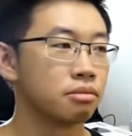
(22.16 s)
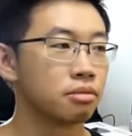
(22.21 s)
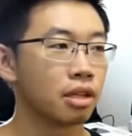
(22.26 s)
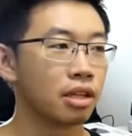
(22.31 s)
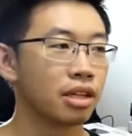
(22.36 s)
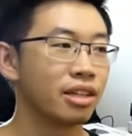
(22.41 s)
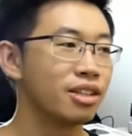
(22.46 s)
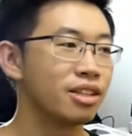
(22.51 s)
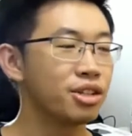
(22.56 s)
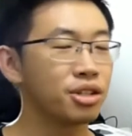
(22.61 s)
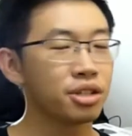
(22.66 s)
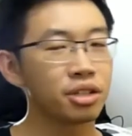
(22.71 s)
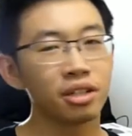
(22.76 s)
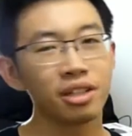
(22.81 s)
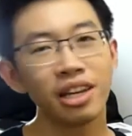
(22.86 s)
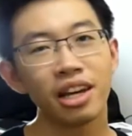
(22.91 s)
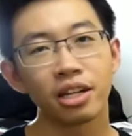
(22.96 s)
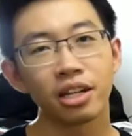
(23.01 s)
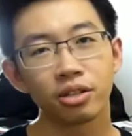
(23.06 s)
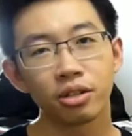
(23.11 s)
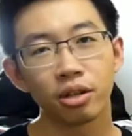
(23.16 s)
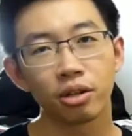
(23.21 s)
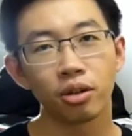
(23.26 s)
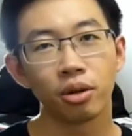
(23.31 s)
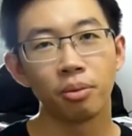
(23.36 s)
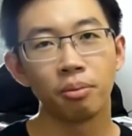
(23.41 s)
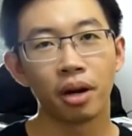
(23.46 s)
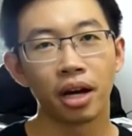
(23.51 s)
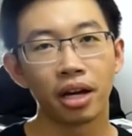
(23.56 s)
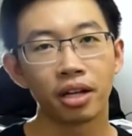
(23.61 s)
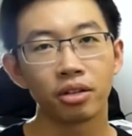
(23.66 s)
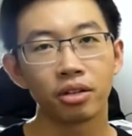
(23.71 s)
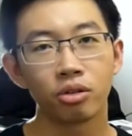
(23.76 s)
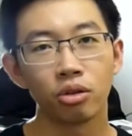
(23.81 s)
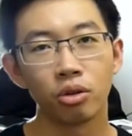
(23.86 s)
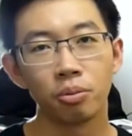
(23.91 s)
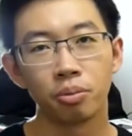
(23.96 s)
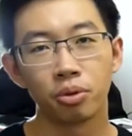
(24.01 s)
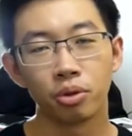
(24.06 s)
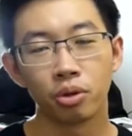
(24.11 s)
Initially I thought of buying
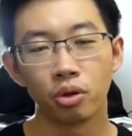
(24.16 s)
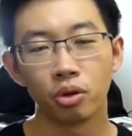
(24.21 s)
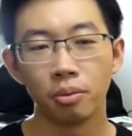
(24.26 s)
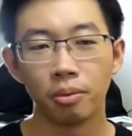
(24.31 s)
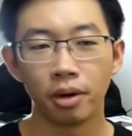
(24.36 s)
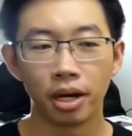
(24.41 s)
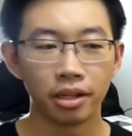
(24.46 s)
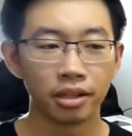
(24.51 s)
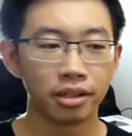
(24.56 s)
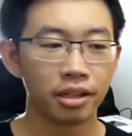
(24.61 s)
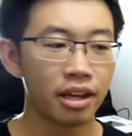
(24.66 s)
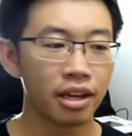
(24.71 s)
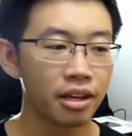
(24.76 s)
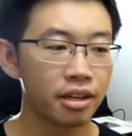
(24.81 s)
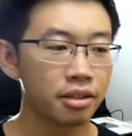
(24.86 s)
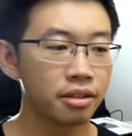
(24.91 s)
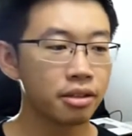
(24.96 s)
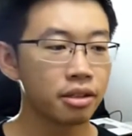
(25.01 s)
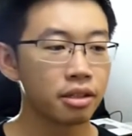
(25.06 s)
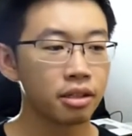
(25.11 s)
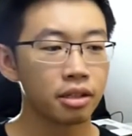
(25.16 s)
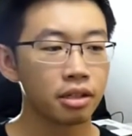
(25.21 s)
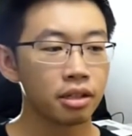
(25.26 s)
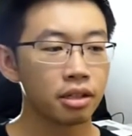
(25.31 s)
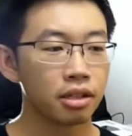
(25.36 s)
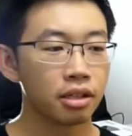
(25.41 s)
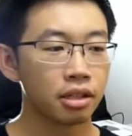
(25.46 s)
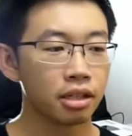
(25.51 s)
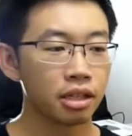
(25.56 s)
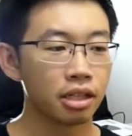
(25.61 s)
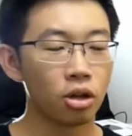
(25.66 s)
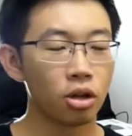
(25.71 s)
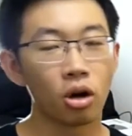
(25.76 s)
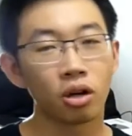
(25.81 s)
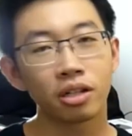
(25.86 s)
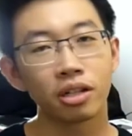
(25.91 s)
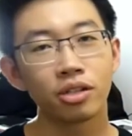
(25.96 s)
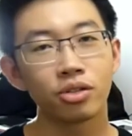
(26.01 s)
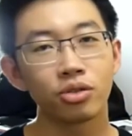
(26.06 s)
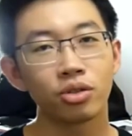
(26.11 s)
GoPro, but then it
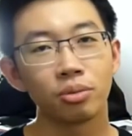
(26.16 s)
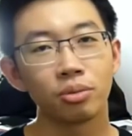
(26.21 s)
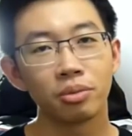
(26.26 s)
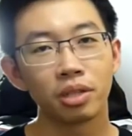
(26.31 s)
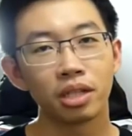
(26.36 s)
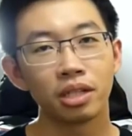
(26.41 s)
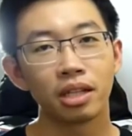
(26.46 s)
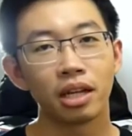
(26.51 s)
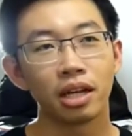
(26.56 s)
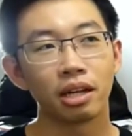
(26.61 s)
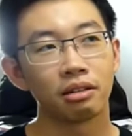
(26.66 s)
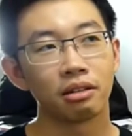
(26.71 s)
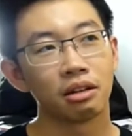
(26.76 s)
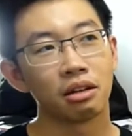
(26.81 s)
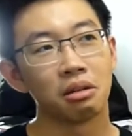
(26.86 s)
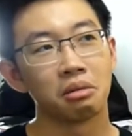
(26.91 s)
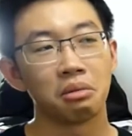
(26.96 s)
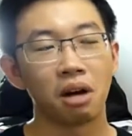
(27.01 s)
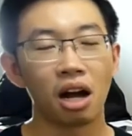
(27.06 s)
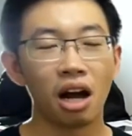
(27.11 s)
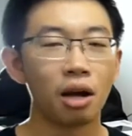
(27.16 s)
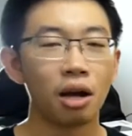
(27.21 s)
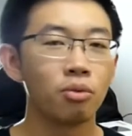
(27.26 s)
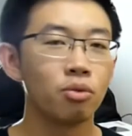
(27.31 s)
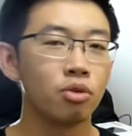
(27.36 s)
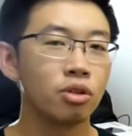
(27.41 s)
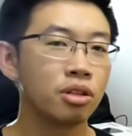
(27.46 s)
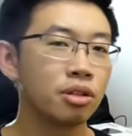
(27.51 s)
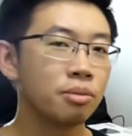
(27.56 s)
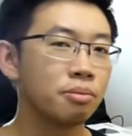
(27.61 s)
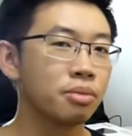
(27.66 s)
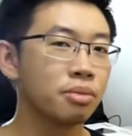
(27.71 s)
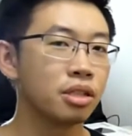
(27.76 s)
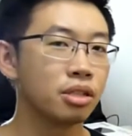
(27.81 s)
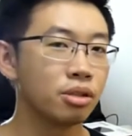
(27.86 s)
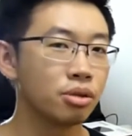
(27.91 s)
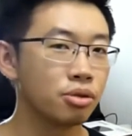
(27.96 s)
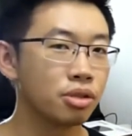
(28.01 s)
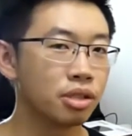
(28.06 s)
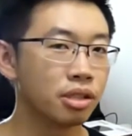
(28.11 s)
occurs to me that I wouldn't be
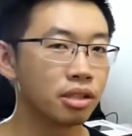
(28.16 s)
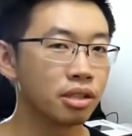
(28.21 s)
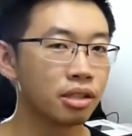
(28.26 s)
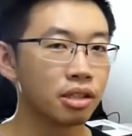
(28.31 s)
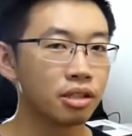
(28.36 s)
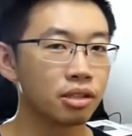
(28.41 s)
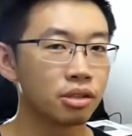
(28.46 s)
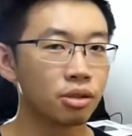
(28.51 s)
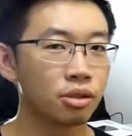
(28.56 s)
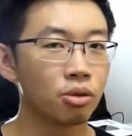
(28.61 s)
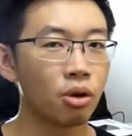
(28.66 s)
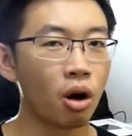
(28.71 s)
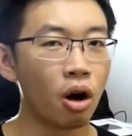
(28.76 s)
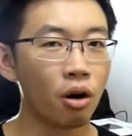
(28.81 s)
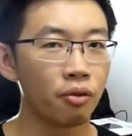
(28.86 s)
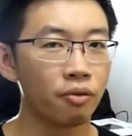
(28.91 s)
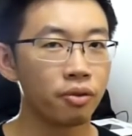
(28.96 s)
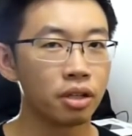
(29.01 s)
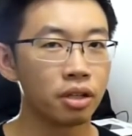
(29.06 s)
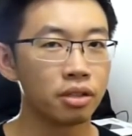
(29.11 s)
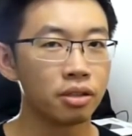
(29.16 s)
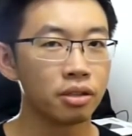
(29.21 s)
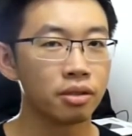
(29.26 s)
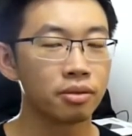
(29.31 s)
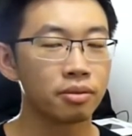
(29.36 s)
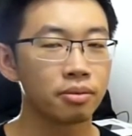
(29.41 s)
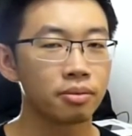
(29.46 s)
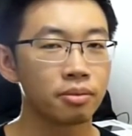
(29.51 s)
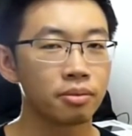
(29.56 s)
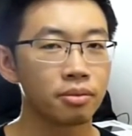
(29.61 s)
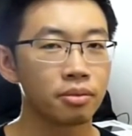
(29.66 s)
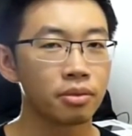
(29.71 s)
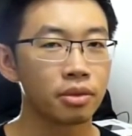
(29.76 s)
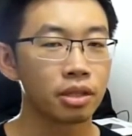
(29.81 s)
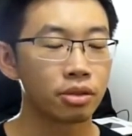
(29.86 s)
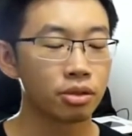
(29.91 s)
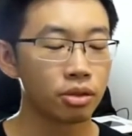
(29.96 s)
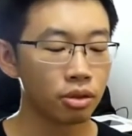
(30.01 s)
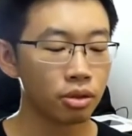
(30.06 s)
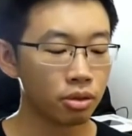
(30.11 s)
using it so often.
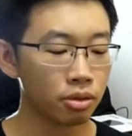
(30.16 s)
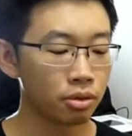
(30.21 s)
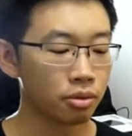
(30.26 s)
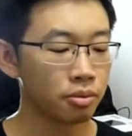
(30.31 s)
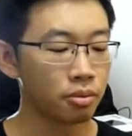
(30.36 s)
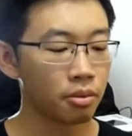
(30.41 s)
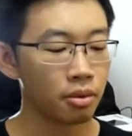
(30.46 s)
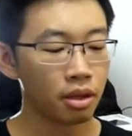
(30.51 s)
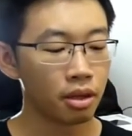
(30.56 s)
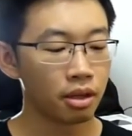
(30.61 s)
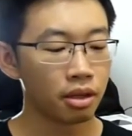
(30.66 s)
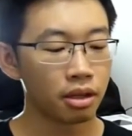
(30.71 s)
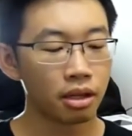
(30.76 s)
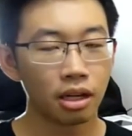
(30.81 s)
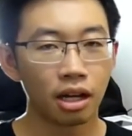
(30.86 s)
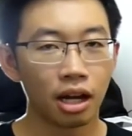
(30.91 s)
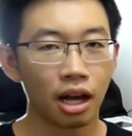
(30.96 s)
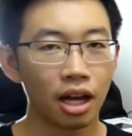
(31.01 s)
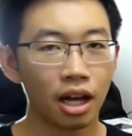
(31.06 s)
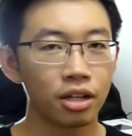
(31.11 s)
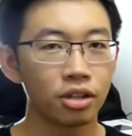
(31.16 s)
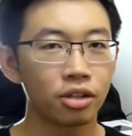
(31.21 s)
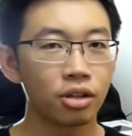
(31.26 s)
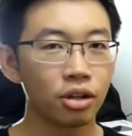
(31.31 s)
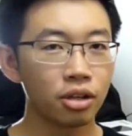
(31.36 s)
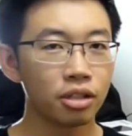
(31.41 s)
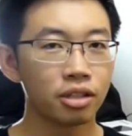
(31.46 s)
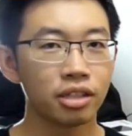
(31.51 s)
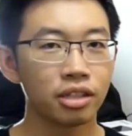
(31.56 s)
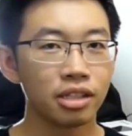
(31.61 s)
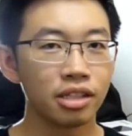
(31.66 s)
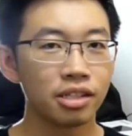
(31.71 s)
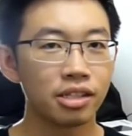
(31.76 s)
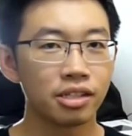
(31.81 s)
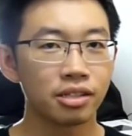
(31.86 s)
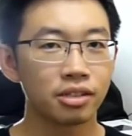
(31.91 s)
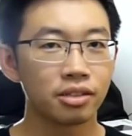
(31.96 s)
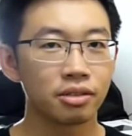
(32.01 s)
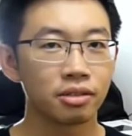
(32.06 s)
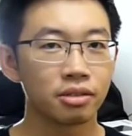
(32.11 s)
So I got
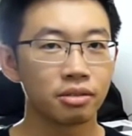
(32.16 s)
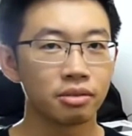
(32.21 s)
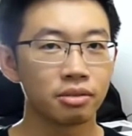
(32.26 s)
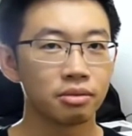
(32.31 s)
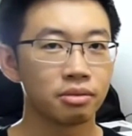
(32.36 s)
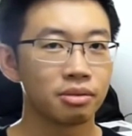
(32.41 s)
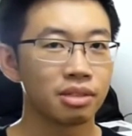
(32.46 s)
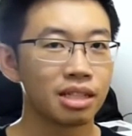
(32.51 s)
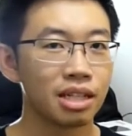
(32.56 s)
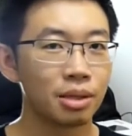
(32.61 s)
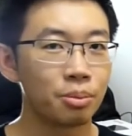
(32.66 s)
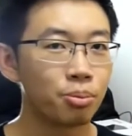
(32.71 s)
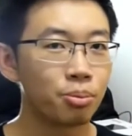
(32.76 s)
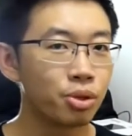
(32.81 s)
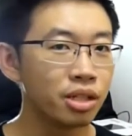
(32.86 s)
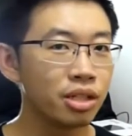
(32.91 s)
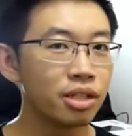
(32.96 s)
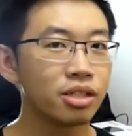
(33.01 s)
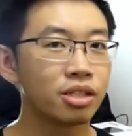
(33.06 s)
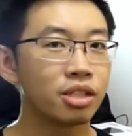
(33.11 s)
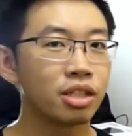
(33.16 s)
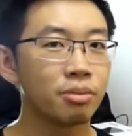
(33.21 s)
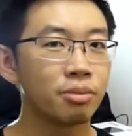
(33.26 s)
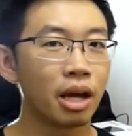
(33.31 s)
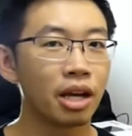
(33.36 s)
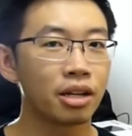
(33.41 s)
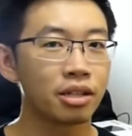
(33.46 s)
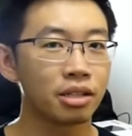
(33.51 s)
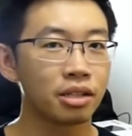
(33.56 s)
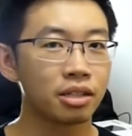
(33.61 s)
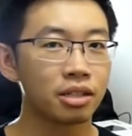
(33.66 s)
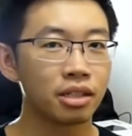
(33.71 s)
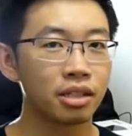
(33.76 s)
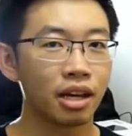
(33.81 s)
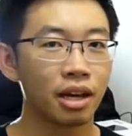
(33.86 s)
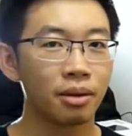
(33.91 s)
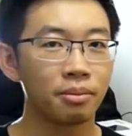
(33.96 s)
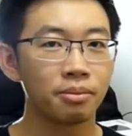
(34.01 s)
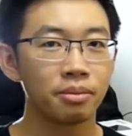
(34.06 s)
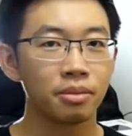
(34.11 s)
this pretty cheap action
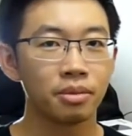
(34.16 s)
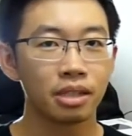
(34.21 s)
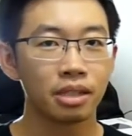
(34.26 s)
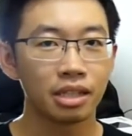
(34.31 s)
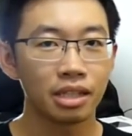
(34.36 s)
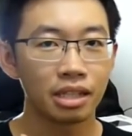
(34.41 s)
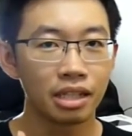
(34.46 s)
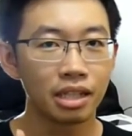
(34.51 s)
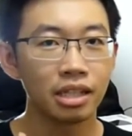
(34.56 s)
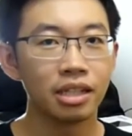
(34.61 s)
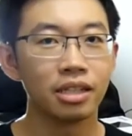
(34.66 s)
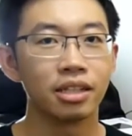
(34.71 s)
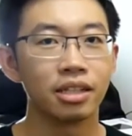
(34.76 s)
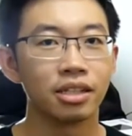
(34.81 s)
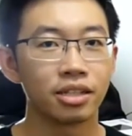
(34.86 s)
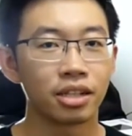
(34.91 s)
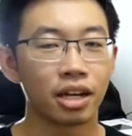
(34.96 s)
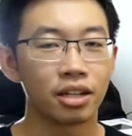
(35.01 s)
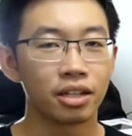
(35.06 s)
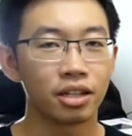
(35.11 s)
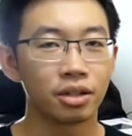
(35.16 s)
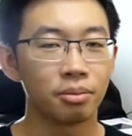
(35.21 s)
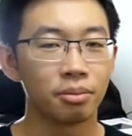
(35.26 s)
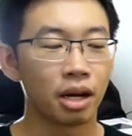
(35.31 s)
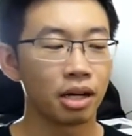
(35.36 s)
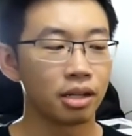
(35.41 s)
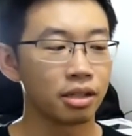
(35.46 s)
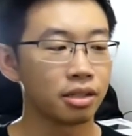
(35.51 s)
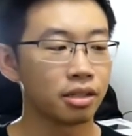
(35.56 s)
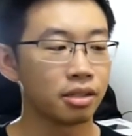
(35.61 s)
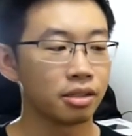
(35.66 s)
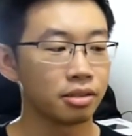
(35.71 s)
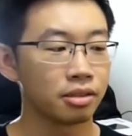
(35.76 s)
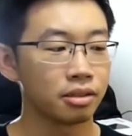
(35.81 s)
cam in the China market.